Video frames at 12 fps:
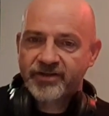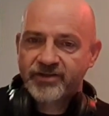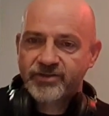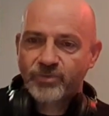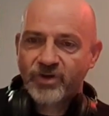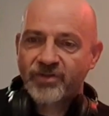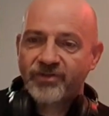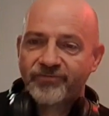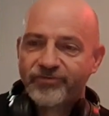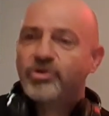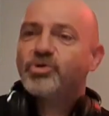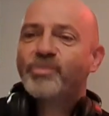It's one of the
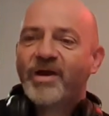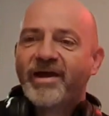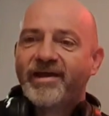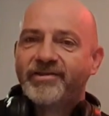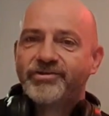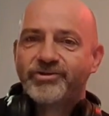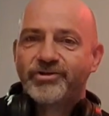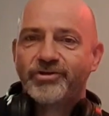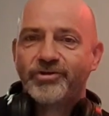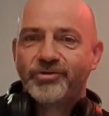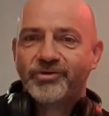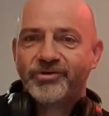few bands that
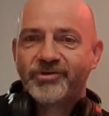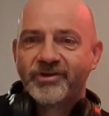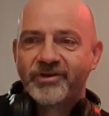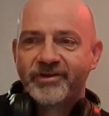you could,